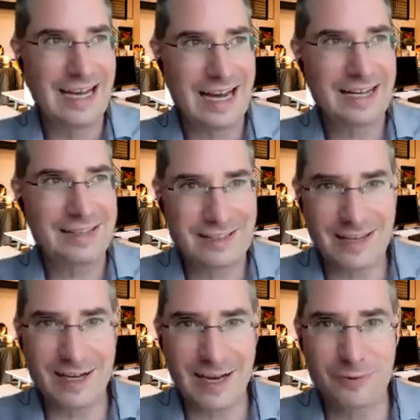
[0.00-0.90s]

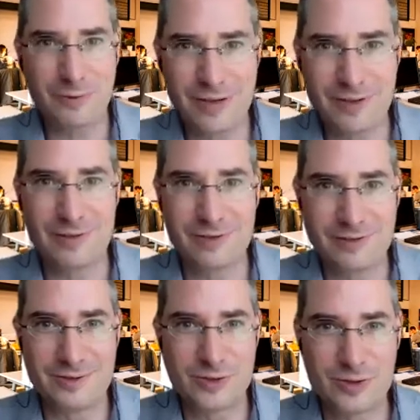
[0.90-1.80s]
I want
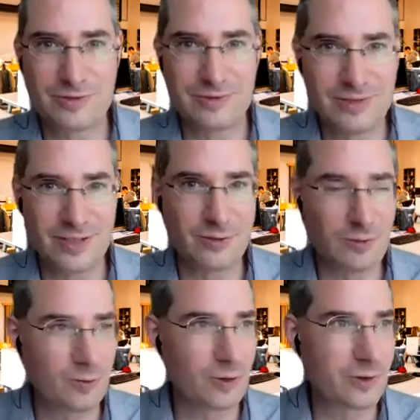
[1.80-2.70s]
to
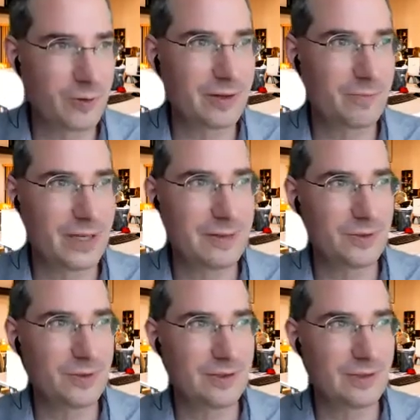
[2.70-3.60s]
work with
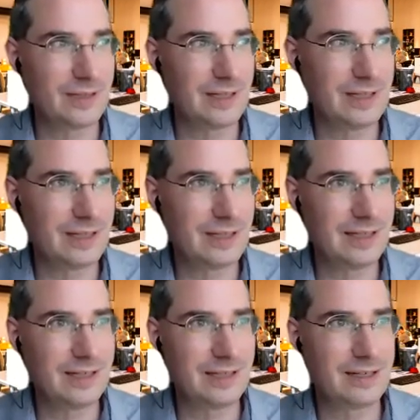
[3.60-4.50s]
people
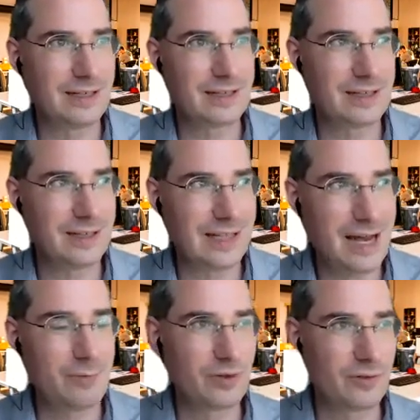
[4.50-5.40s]
in a
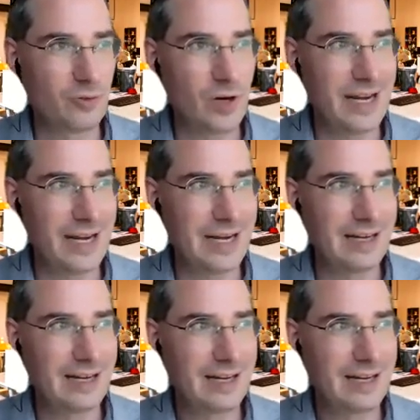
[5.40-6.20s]
collaborative way,